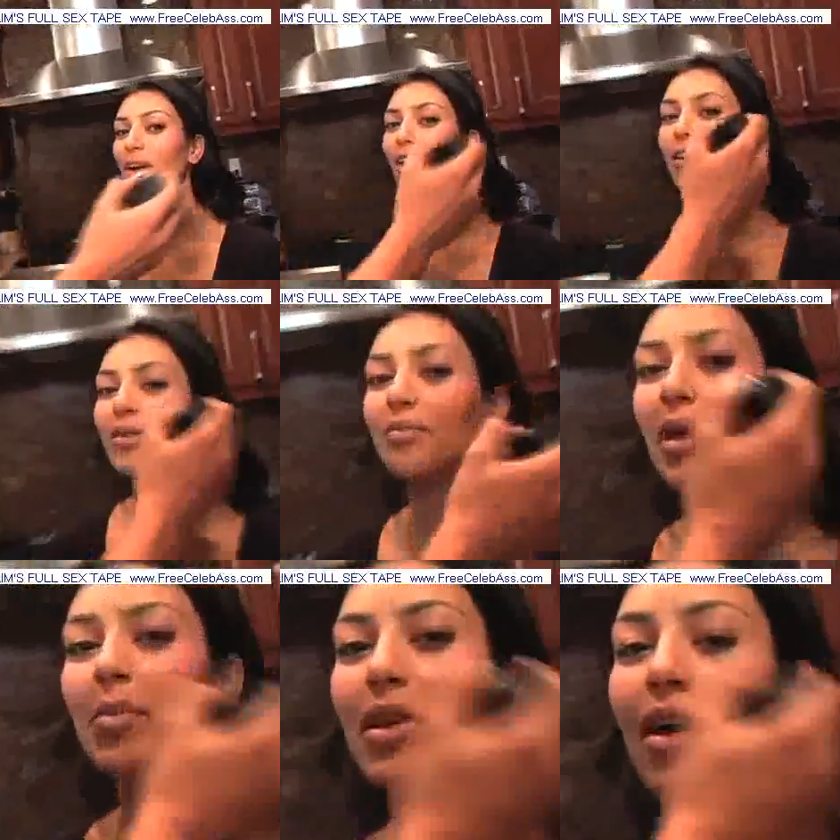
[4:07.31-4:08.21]
Doll.
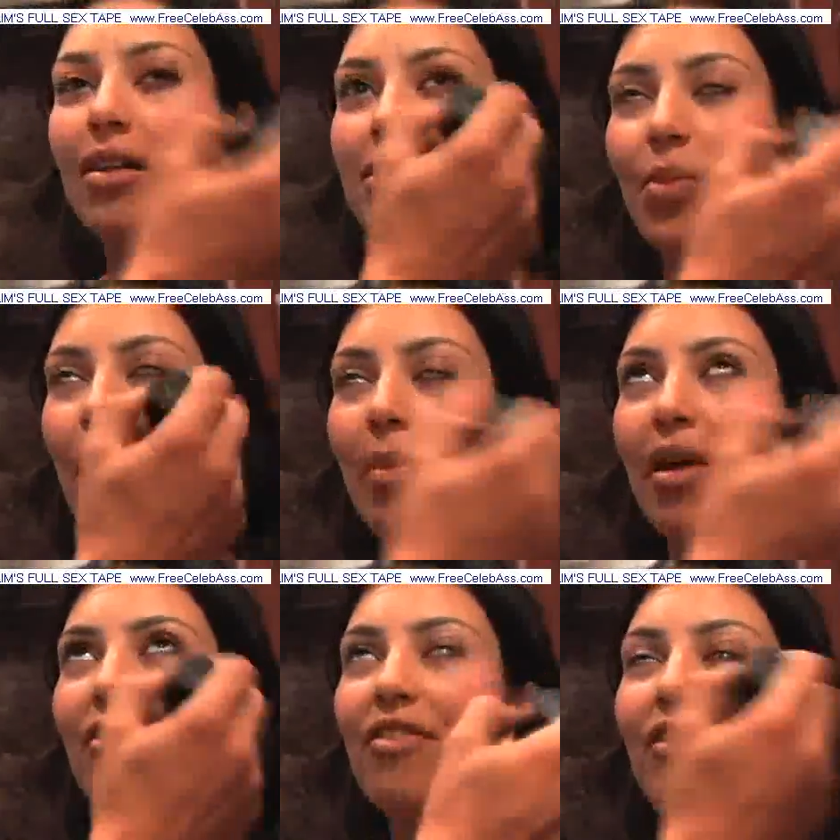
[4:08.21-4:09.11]
Baby Doll is one of
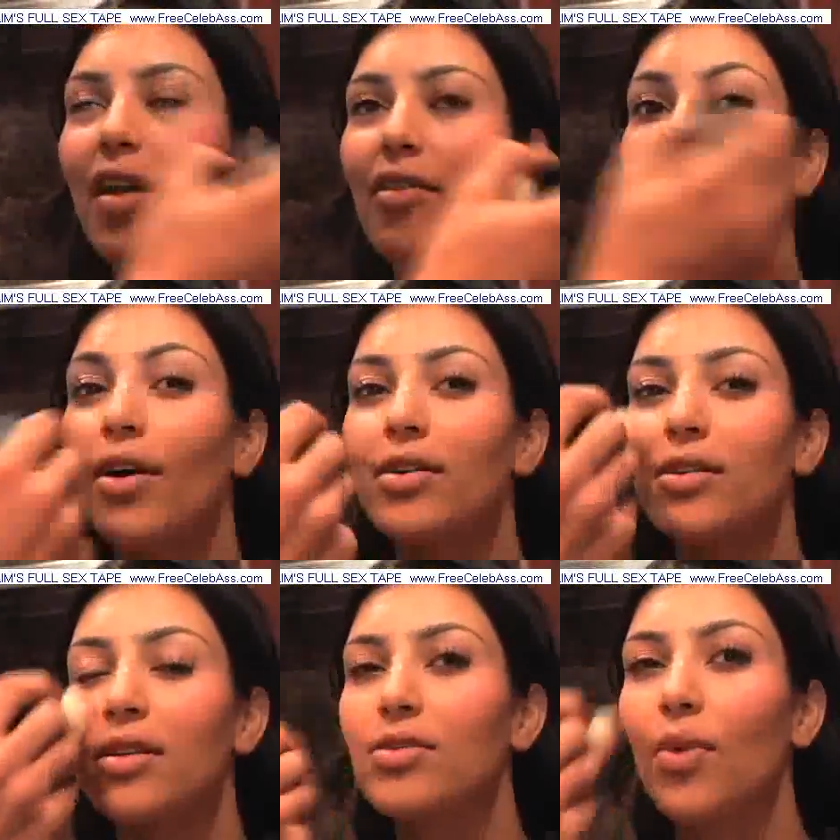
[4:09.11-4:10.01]
my favorite
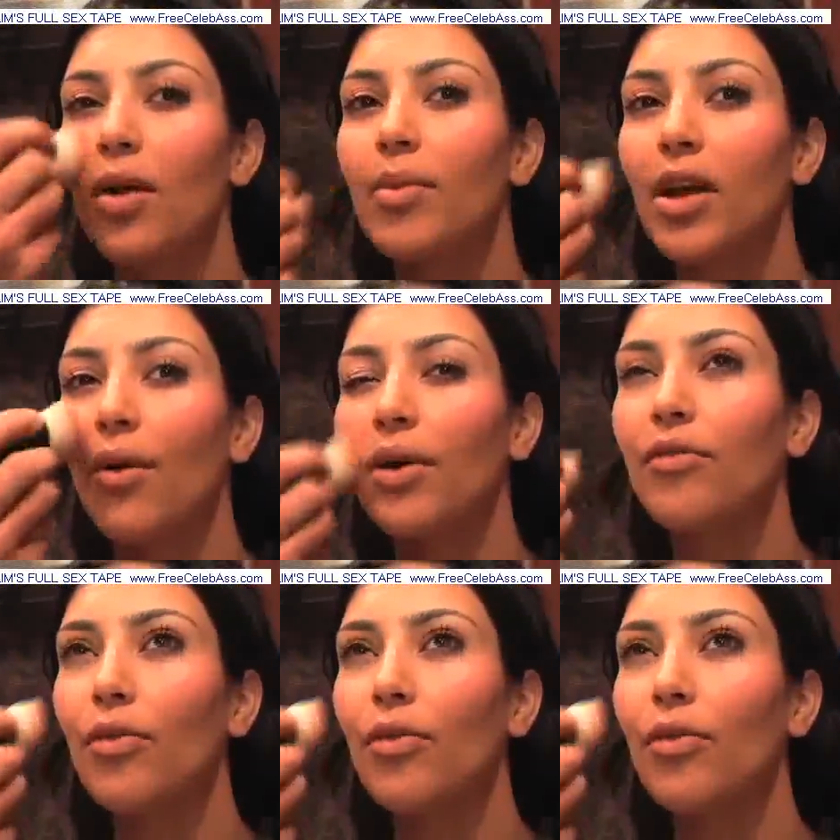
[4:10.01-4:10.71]
looks, and it's what I've been going